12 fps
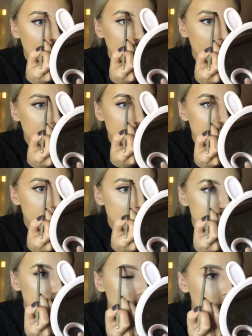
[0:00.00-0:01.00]
and obviously you've
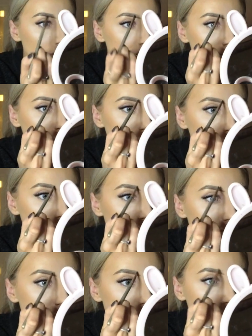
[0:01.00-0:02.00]
still got a little bit
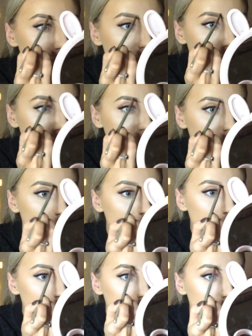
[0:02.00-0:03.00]
left on there
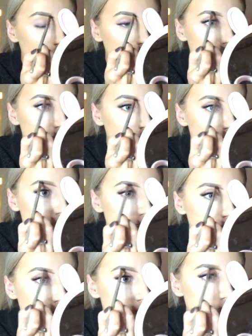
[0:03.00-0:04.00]
from previous,
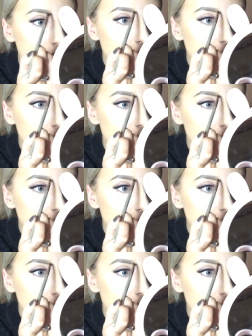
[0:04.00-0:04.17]
because